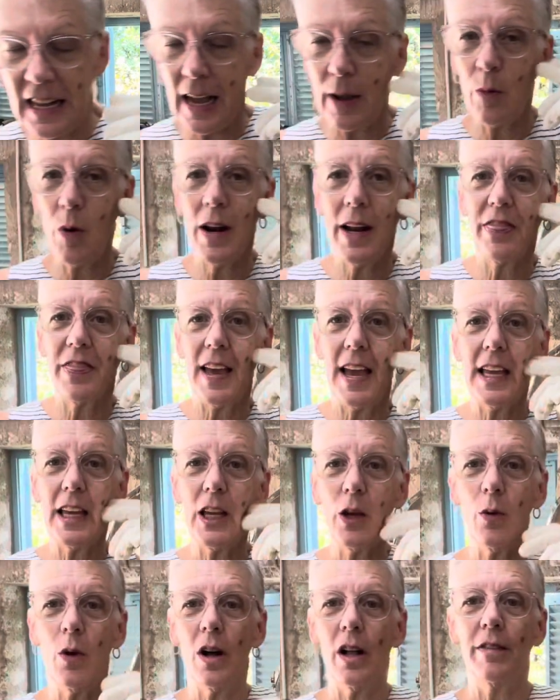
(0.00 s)
I want to thank
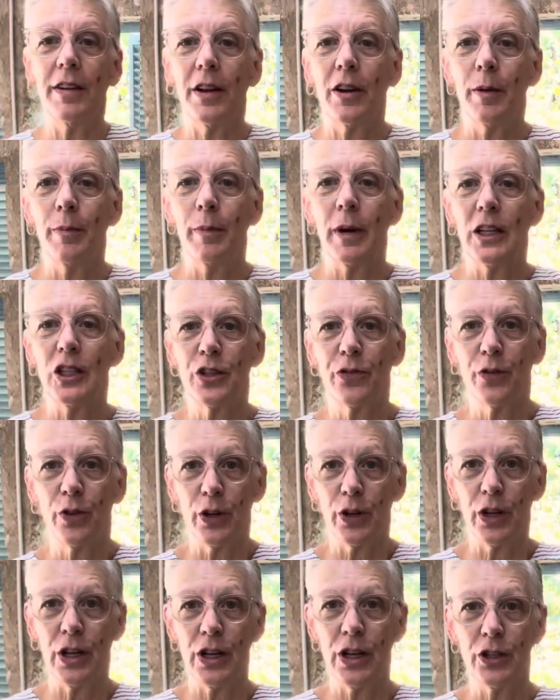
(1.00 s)
you all very much
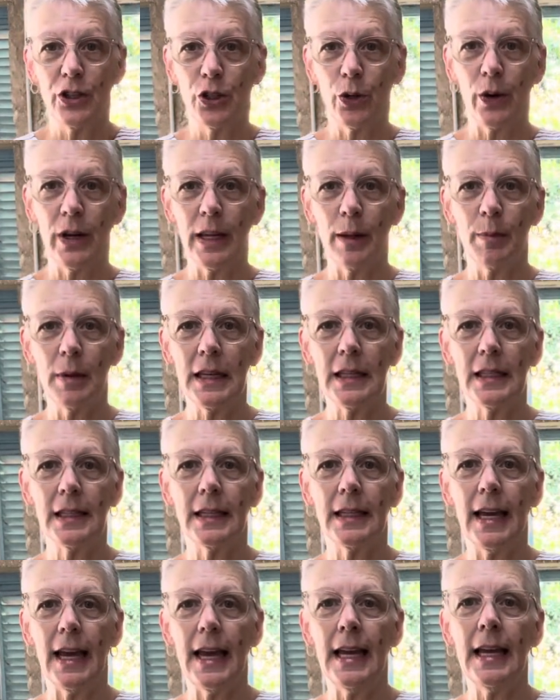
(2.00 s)
for joining me
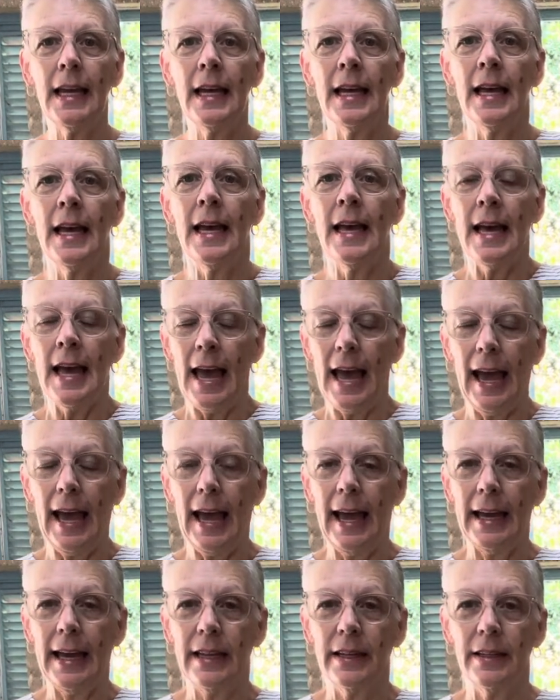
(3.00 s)
today
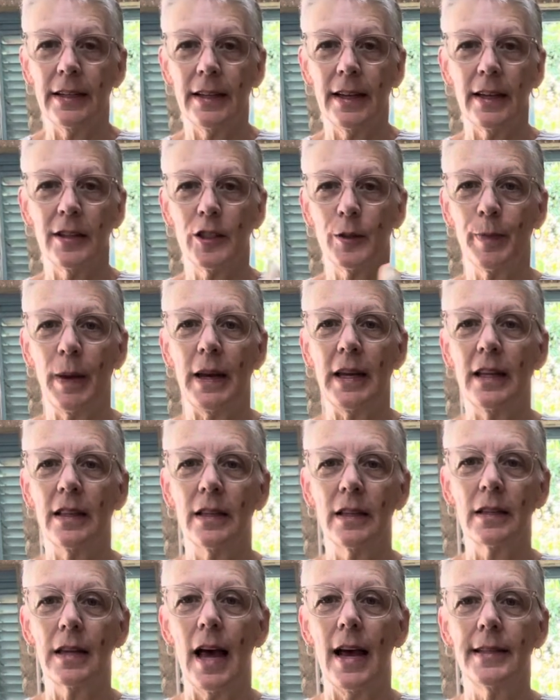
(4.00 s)
and uh, spending
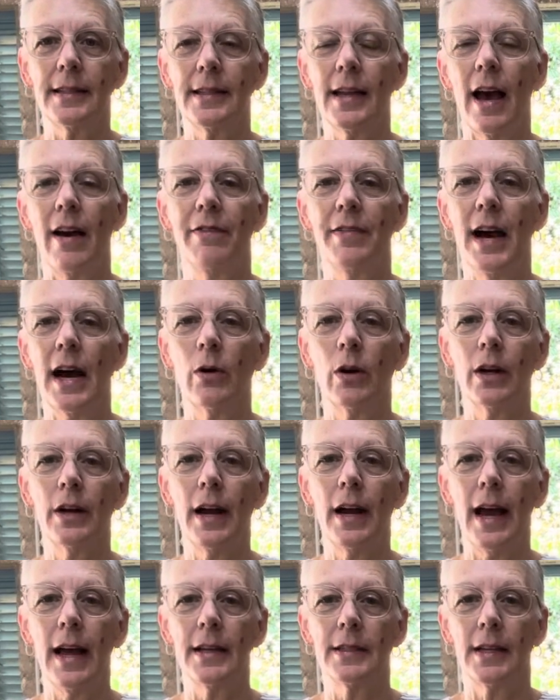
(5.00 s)
this last half
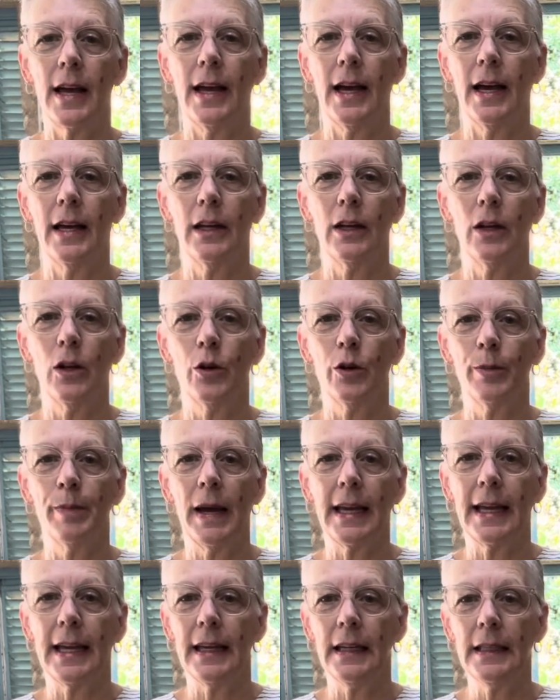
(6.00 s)
hour as I unload
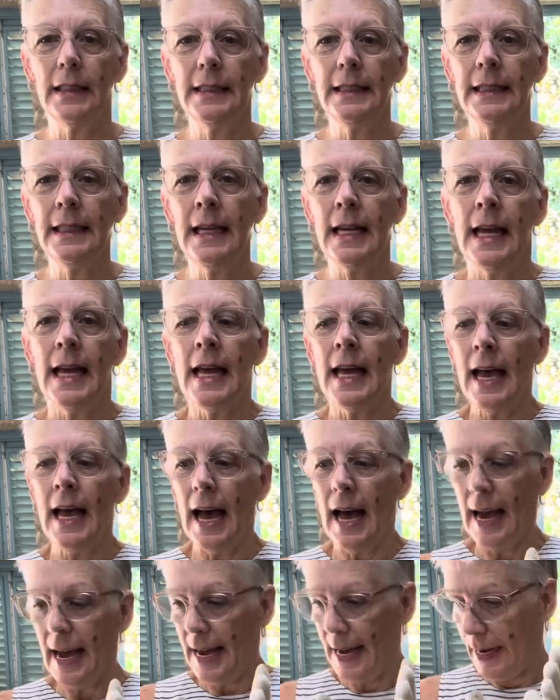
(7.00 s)
my kiln.
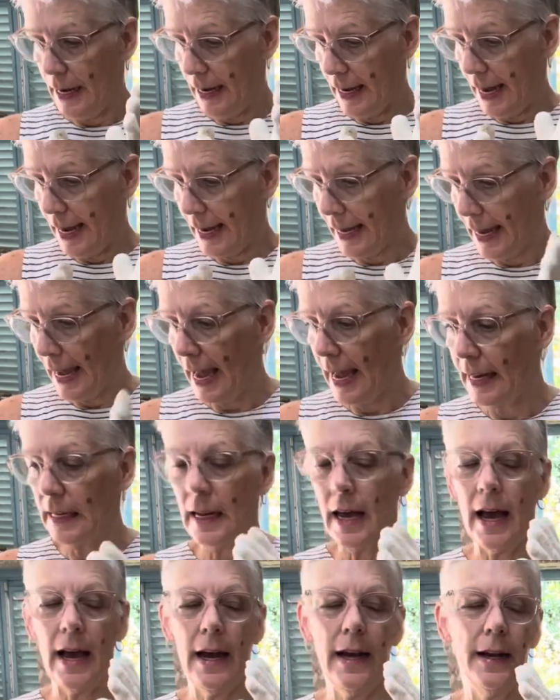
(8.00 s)
Uh, again.
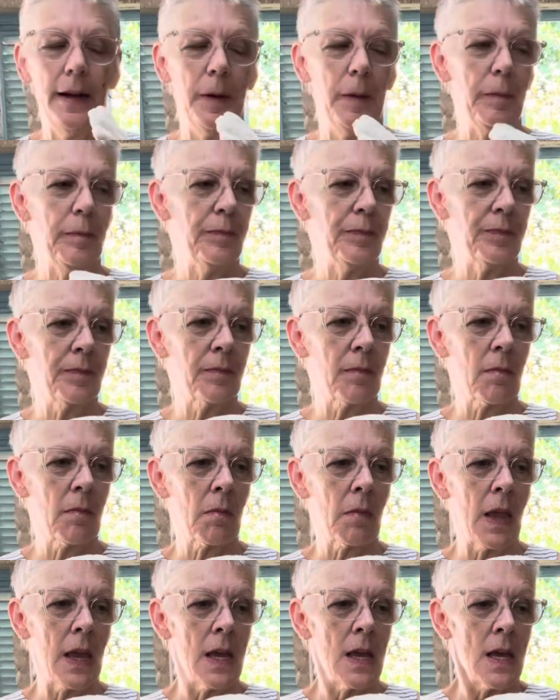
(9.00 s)
Um,
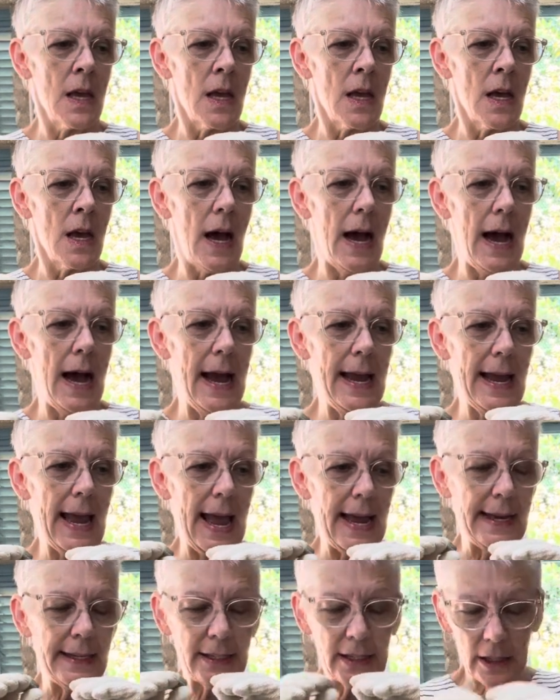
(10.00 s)
I
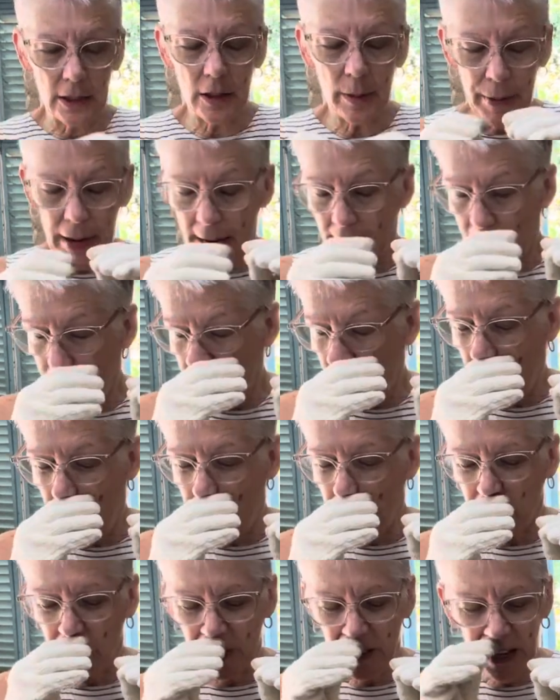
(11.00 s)
anticipated
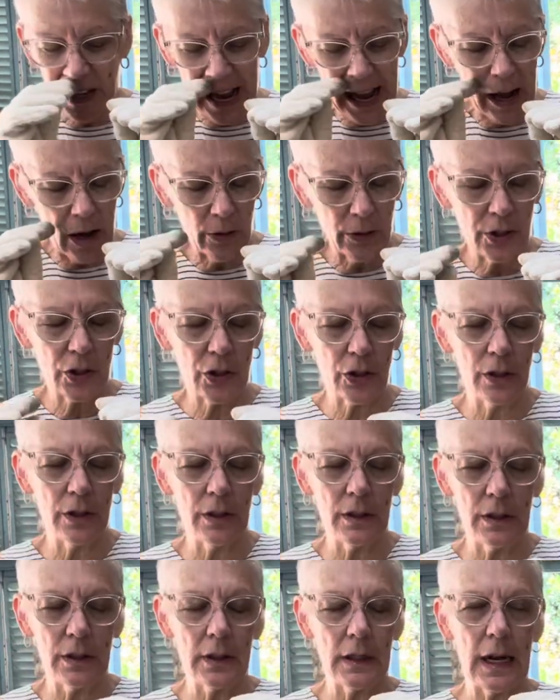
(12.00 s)
how, how
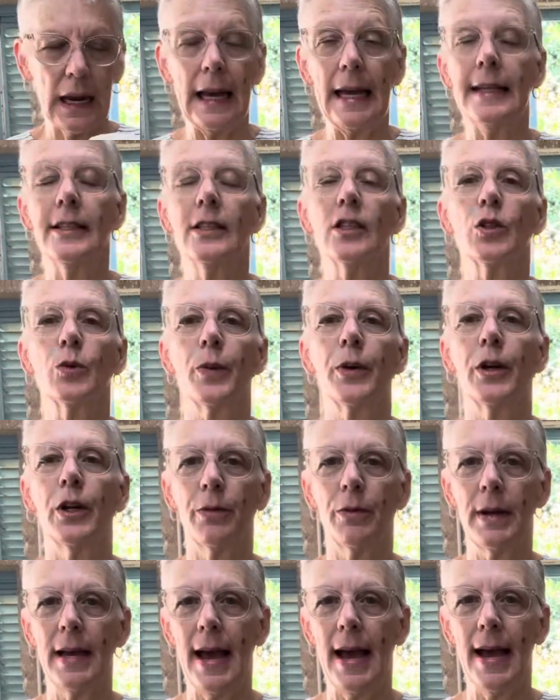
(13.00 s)
certain glazes were going to
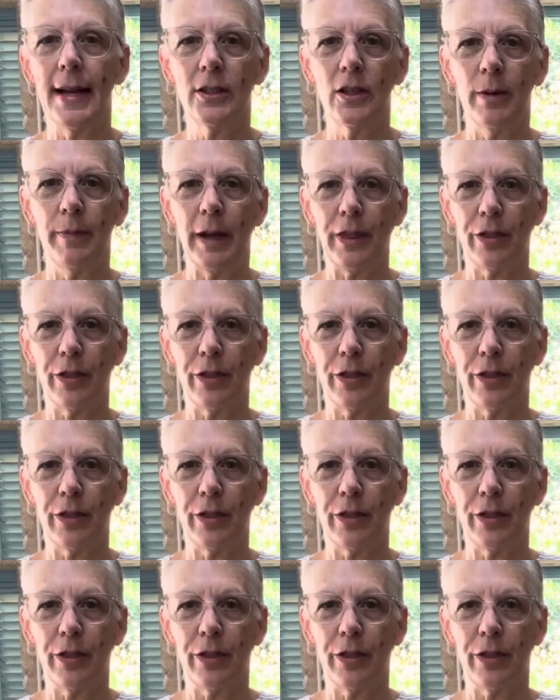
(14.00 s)
react on my